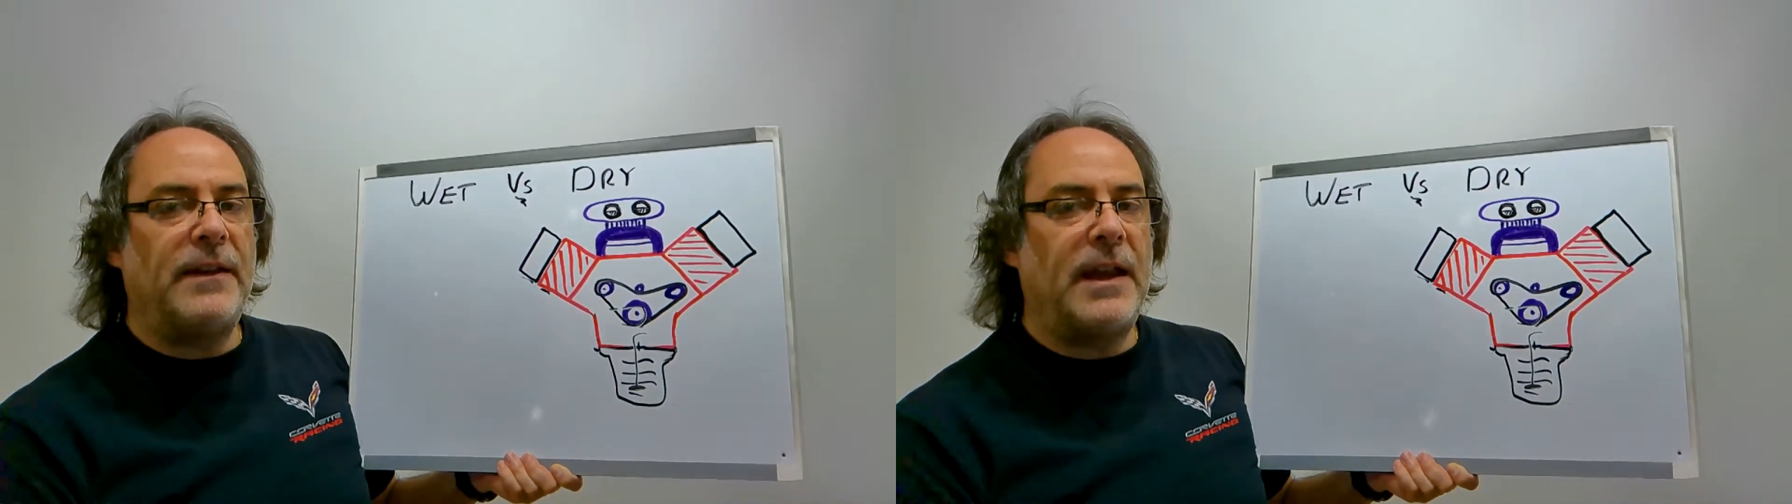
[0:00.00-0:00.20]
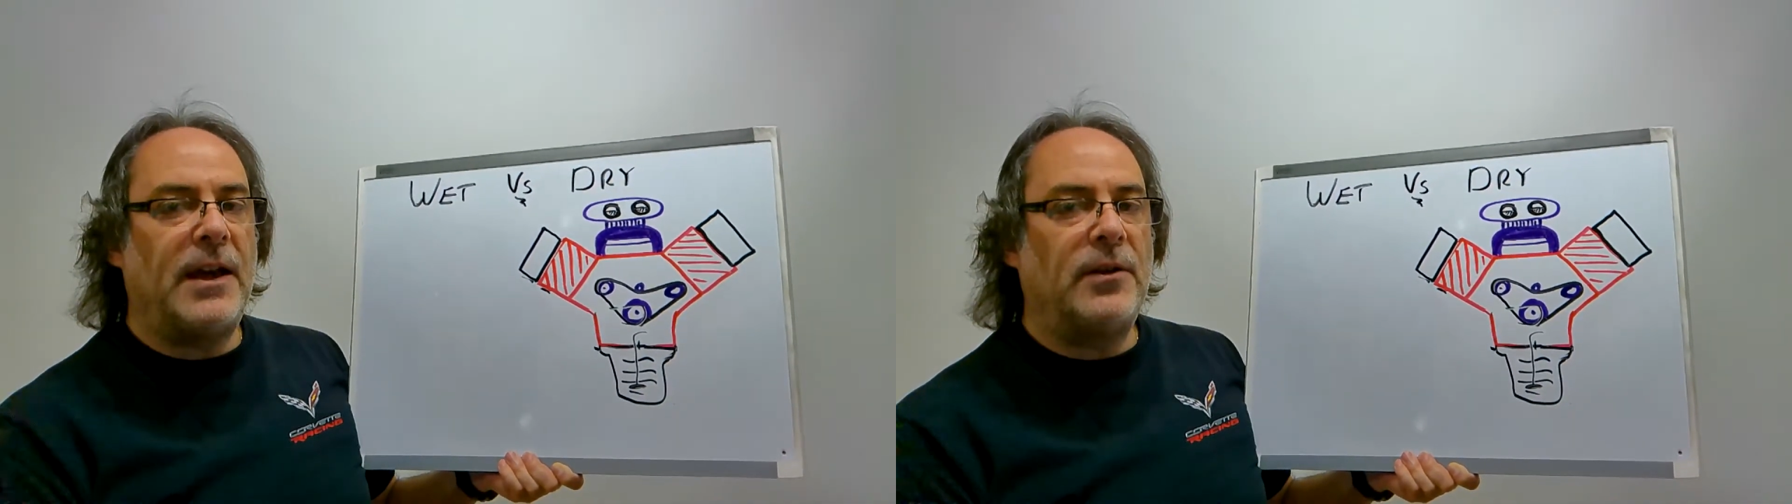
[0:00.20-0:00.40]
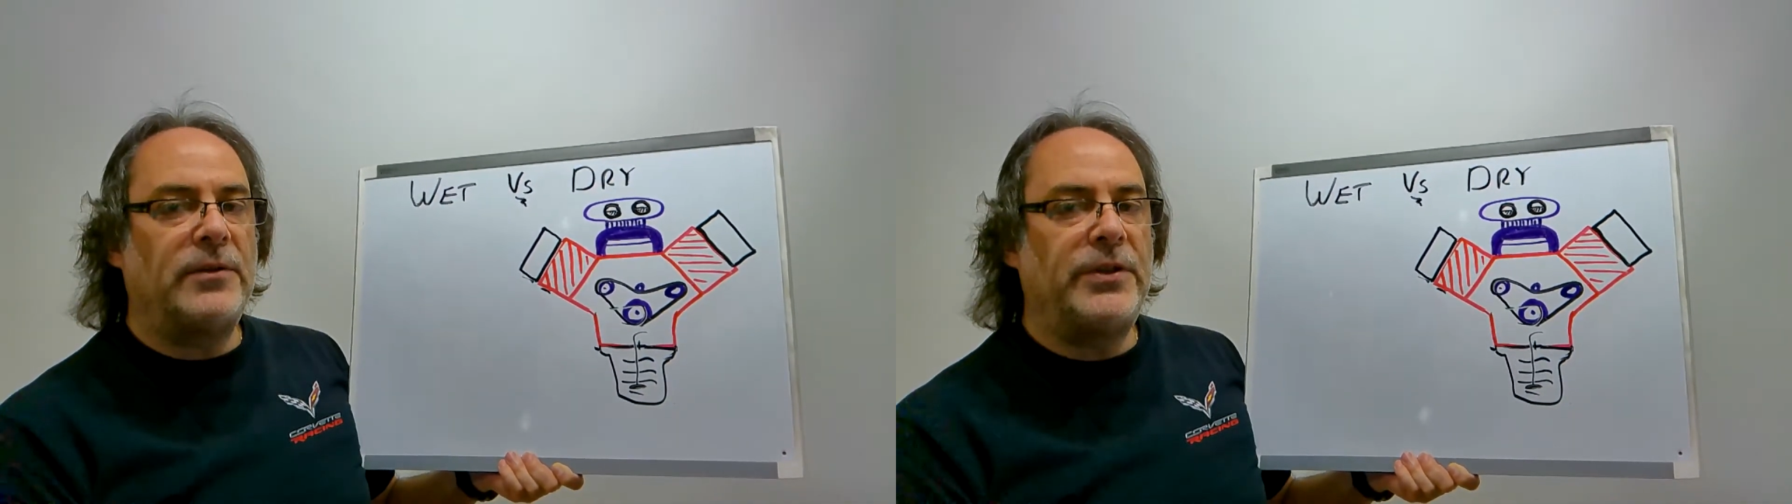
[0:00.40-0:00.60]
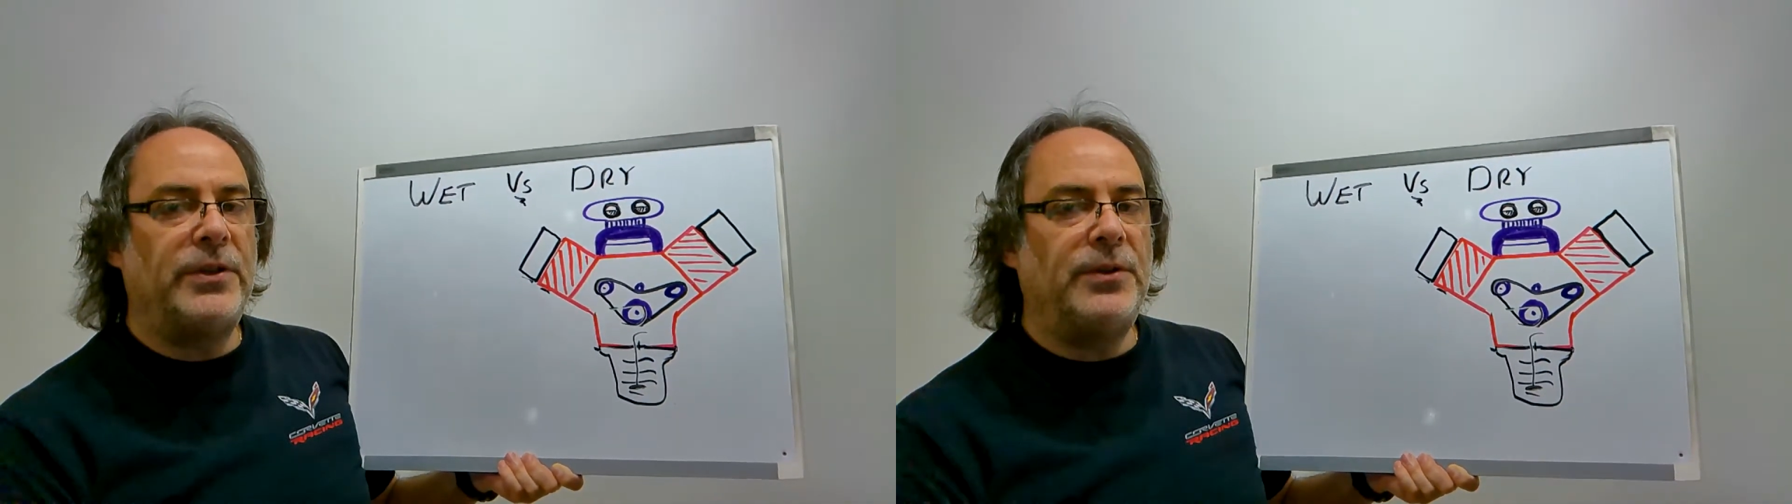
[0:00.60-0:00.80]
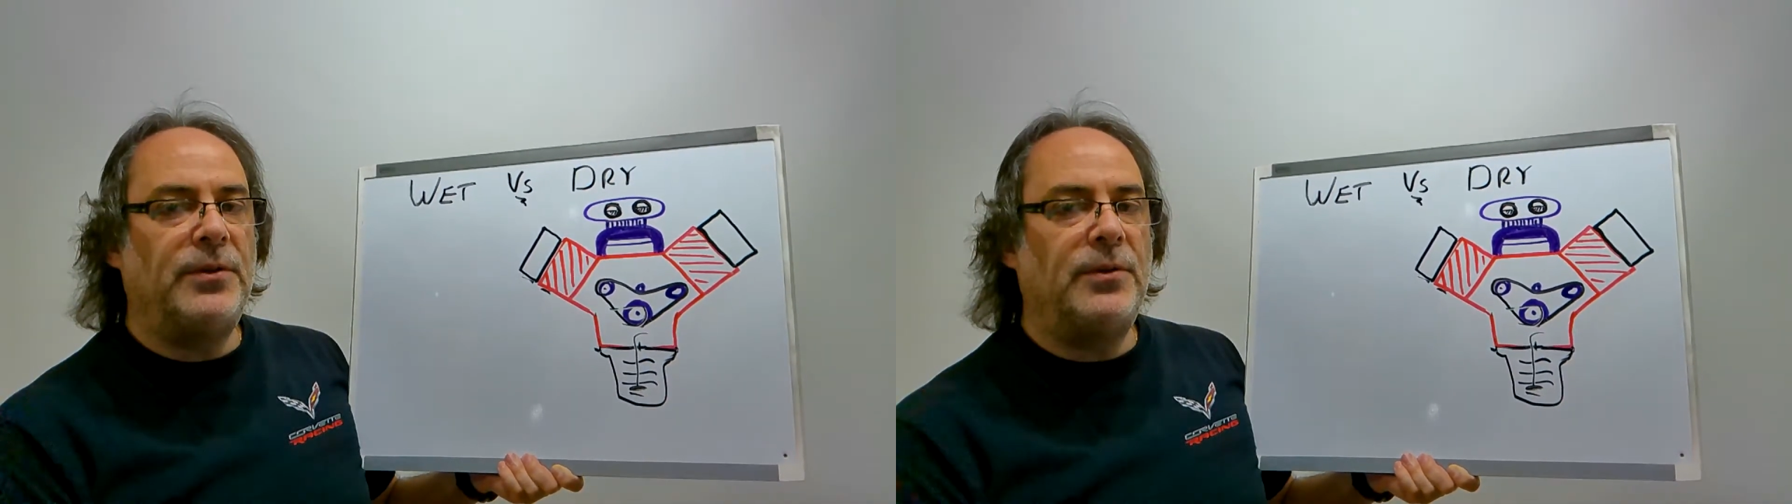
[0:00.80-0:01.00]
now
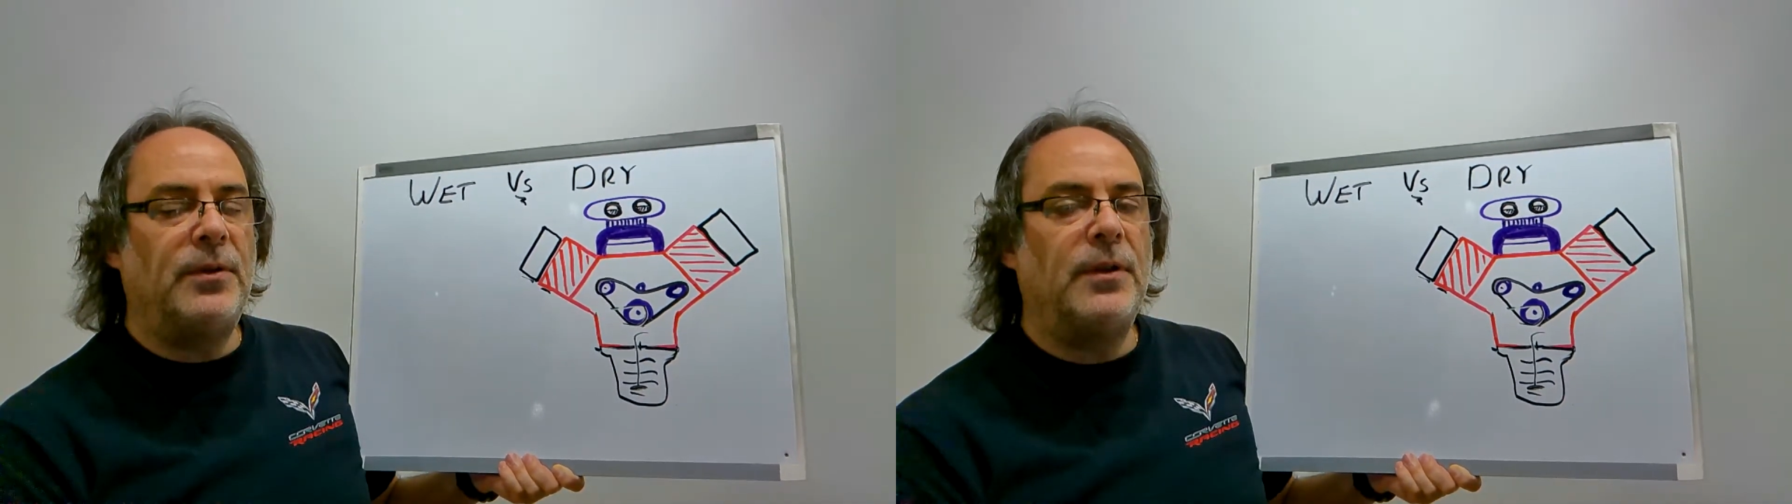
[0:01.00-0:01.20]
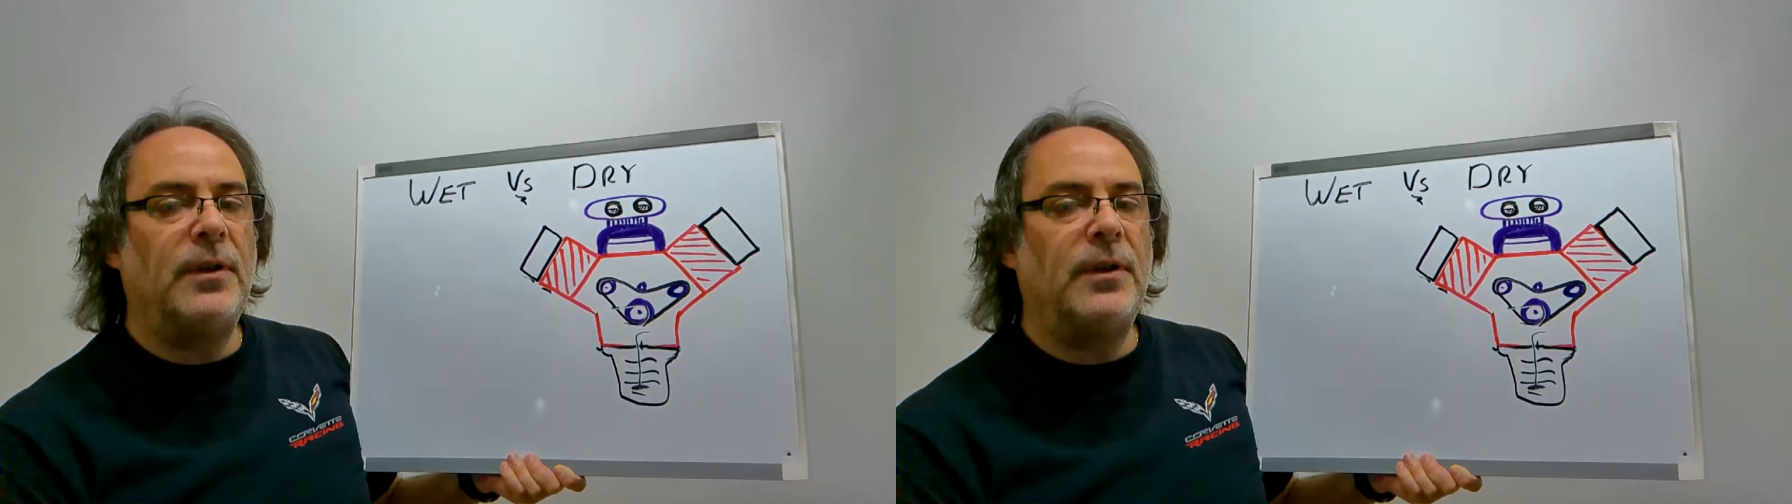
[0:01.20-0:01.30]
to